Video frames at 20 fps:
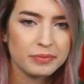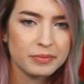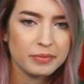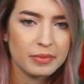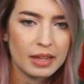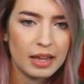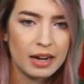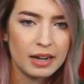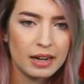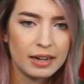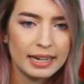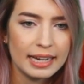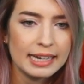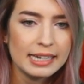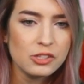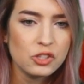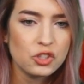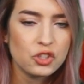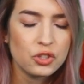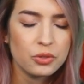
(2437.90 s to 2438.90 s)
Alright, it
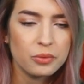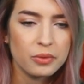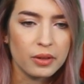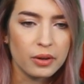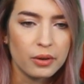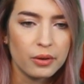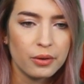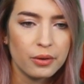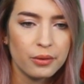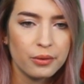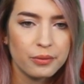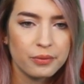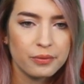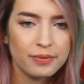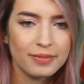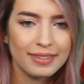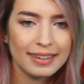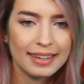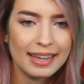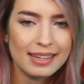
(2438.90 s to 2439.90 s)
is 2 though.
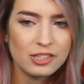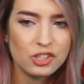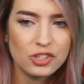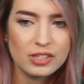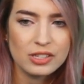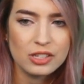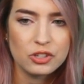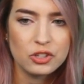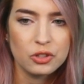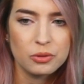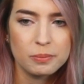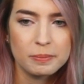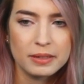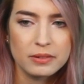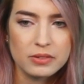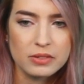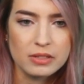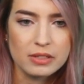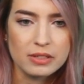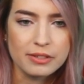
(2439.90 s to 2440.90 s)
Yes, she's a dupe, but it
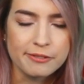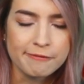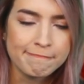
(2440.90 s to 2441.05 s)
was 2.